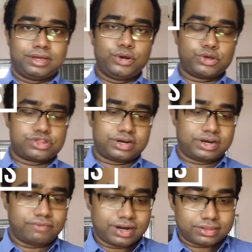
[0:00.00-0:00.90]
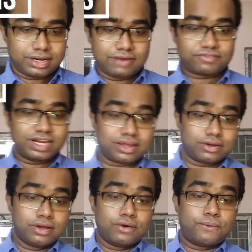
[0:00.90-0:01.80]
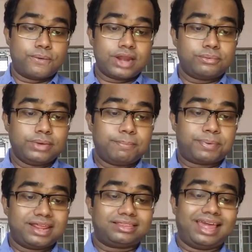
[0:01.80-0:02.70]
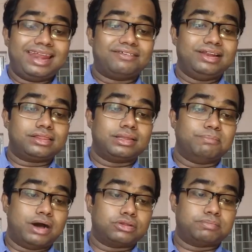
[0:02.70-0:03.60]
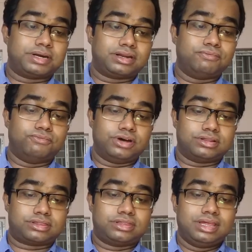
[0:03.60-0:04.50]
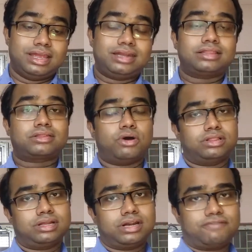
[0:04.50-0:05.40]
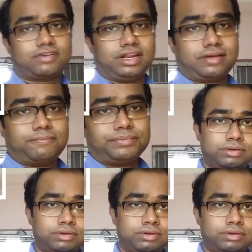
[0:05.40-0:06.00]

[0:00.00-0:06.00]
You know children, what is the left click? When we press and release the mouse button once, it is called the left click.